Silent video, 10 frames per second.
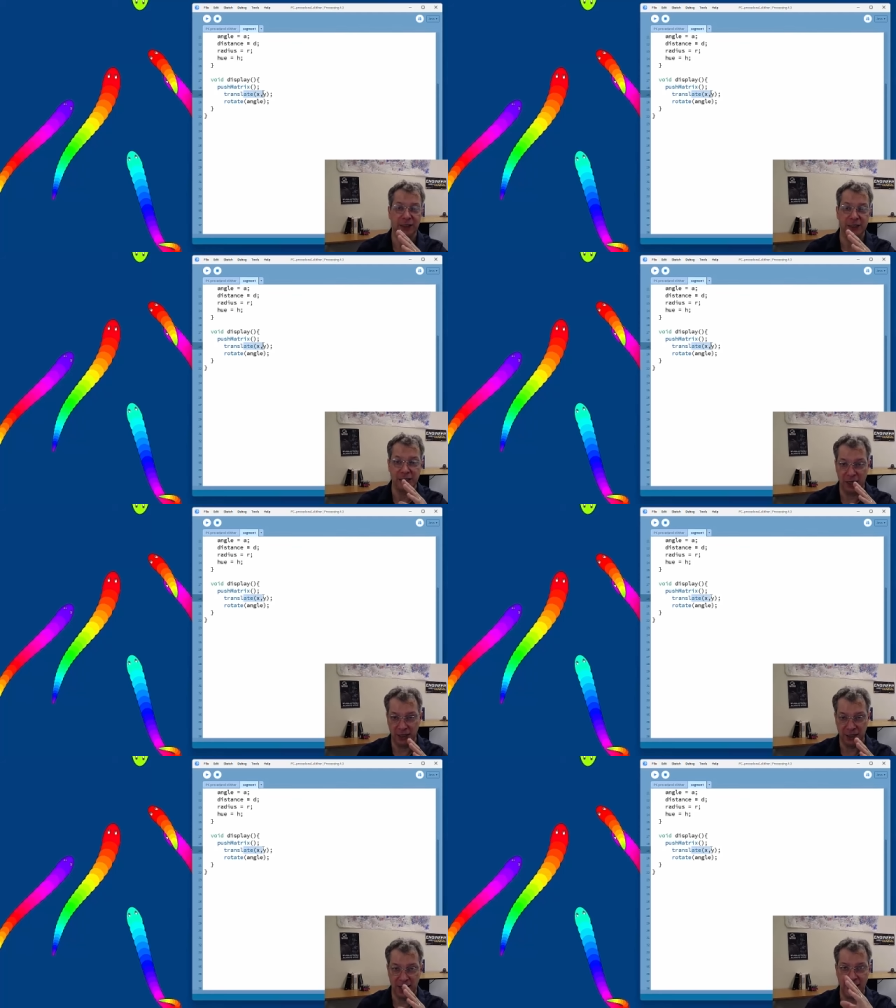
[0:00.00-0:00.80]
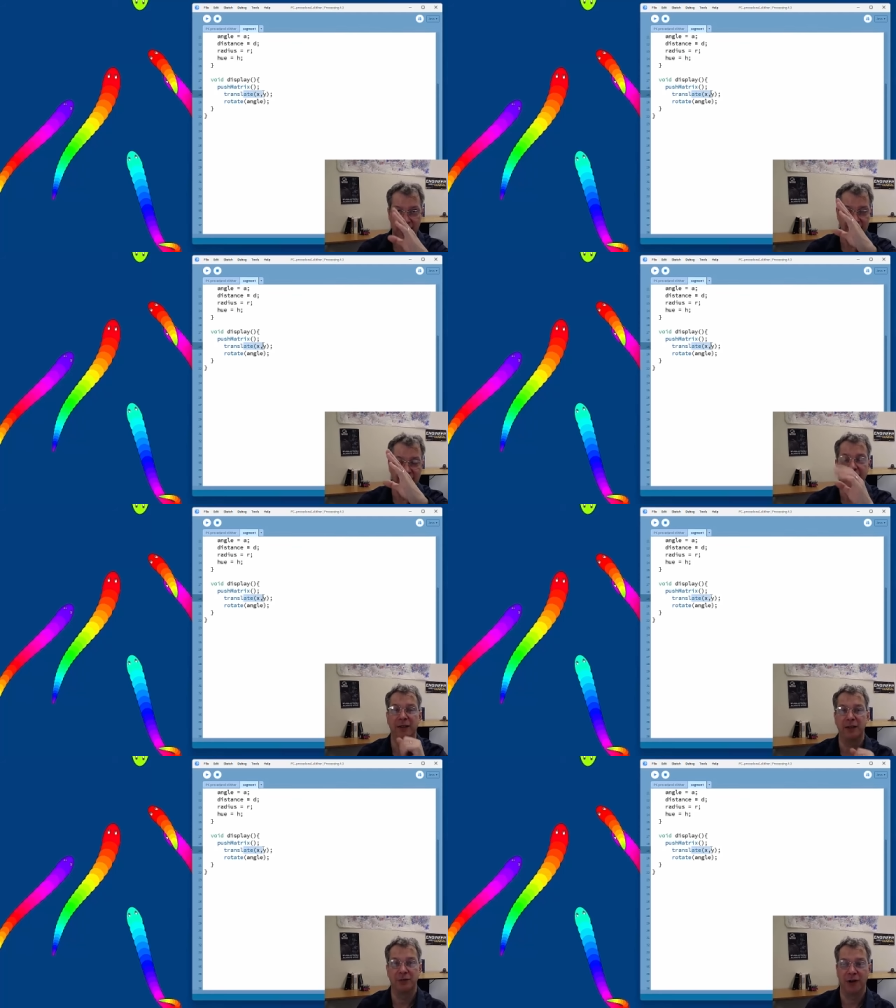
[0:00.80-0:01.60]
is aligned
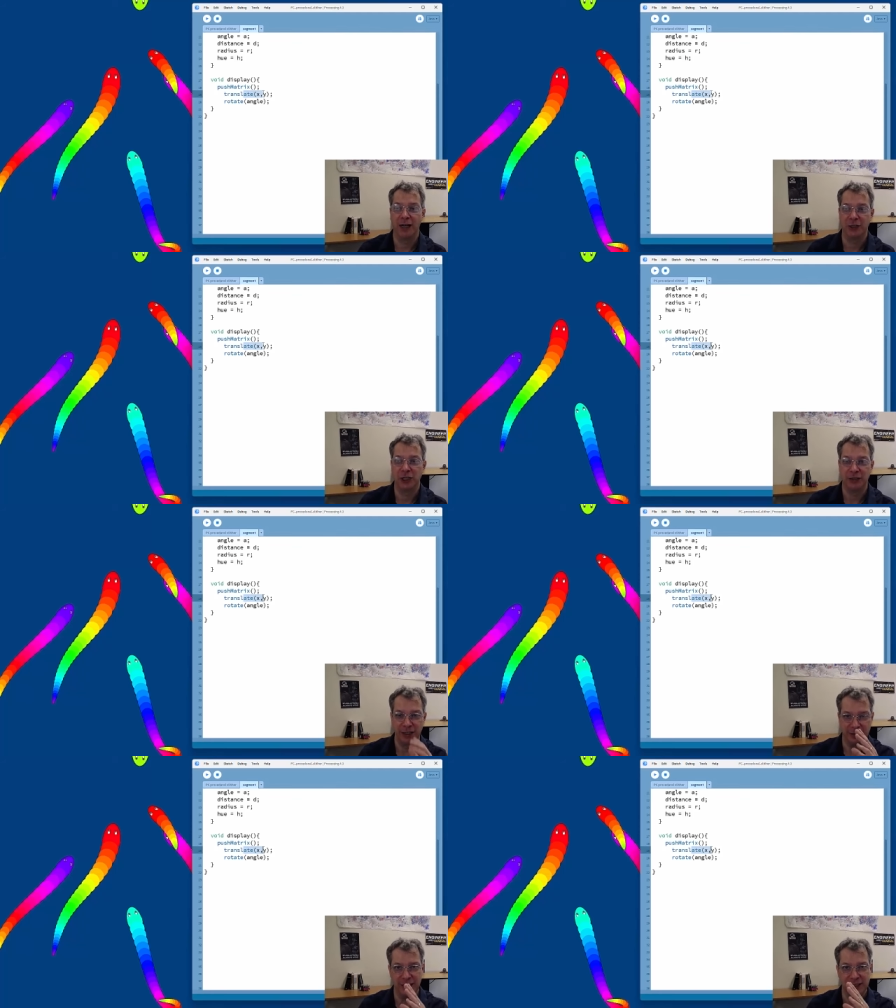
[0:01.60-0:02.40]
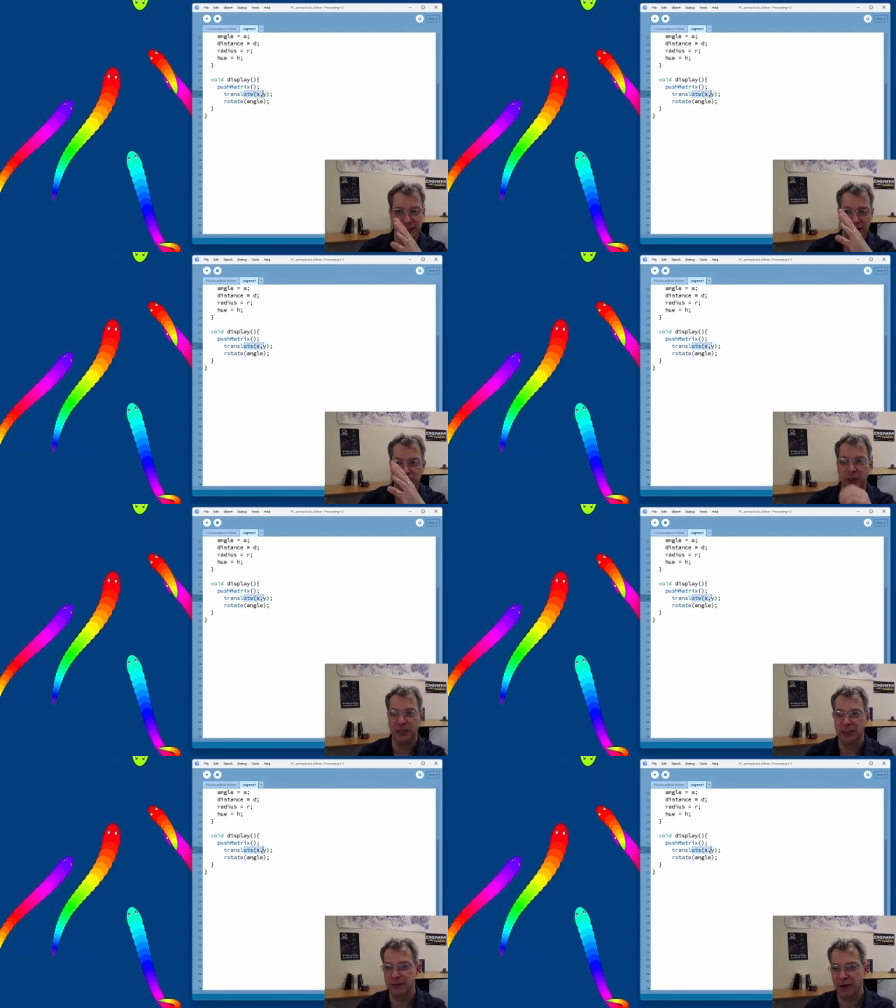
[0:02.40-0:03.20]
in the direction that this
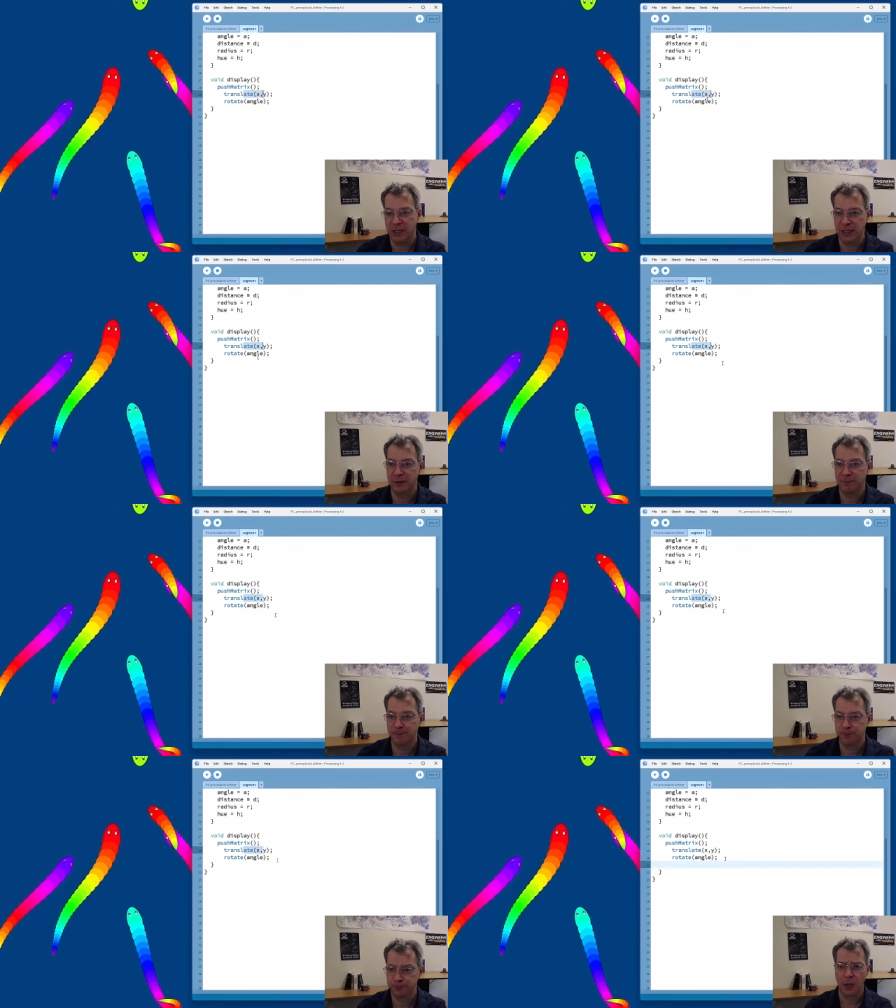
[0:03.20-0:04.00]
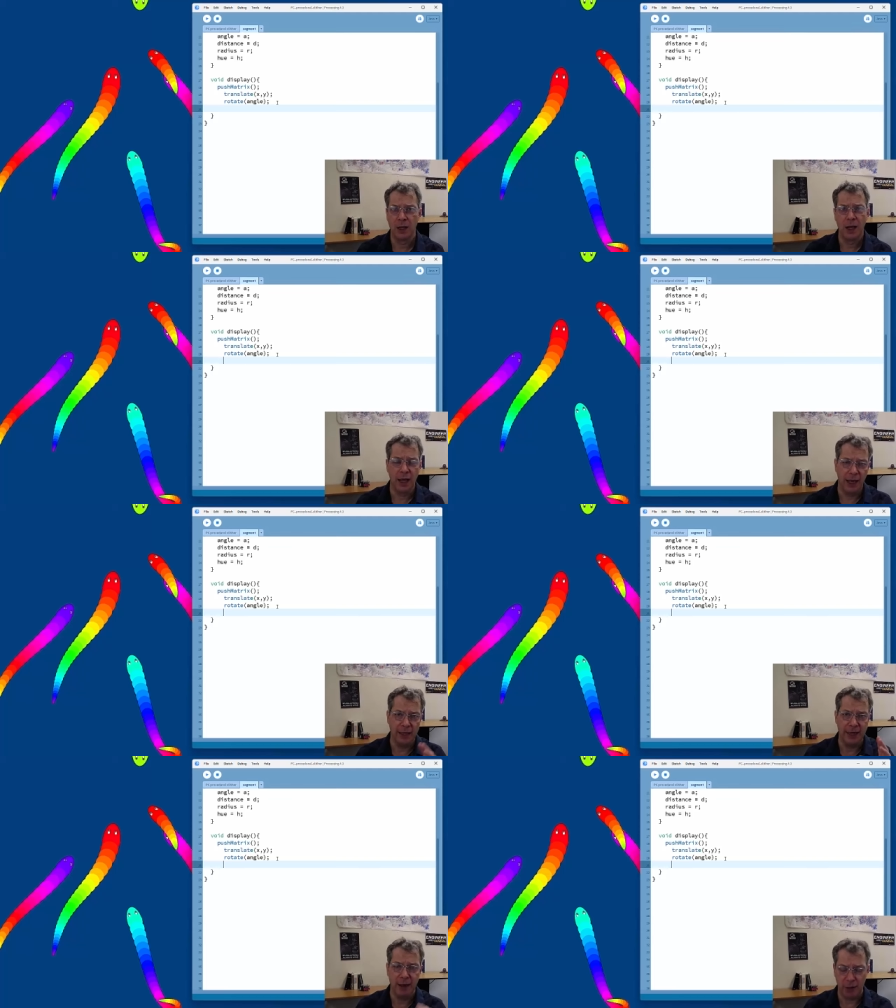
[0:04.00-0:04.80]
segment is facing.
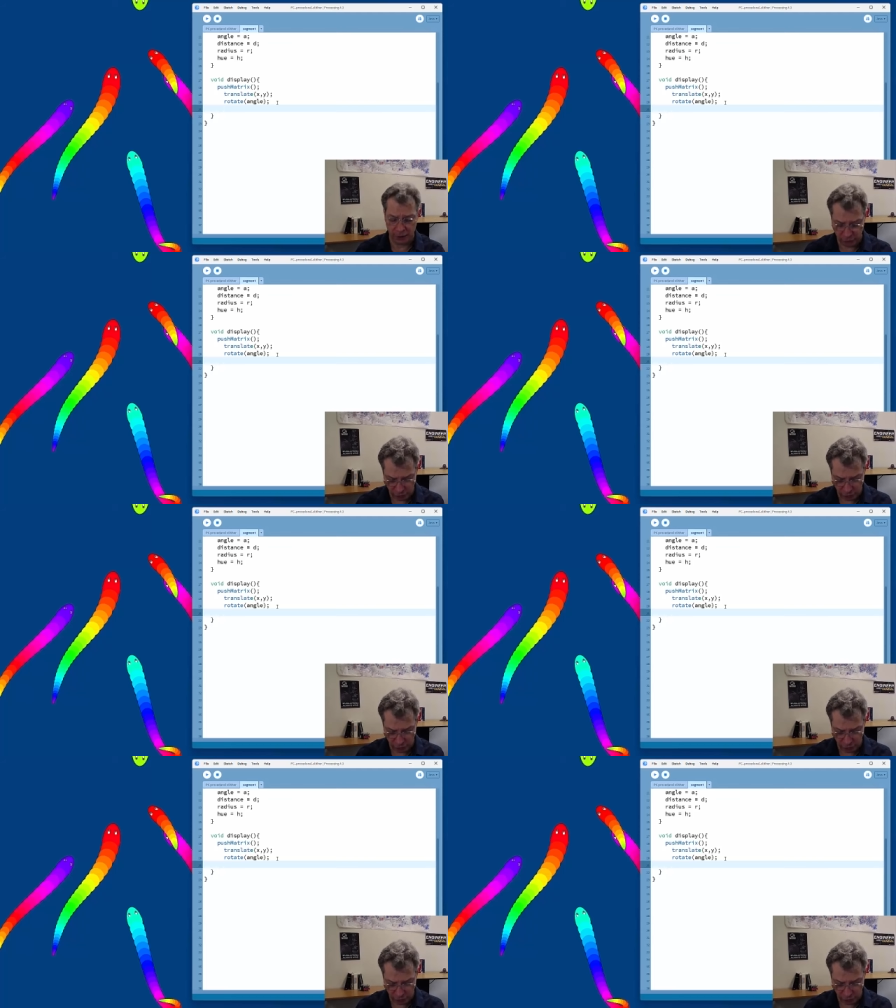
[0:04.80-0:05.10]
And now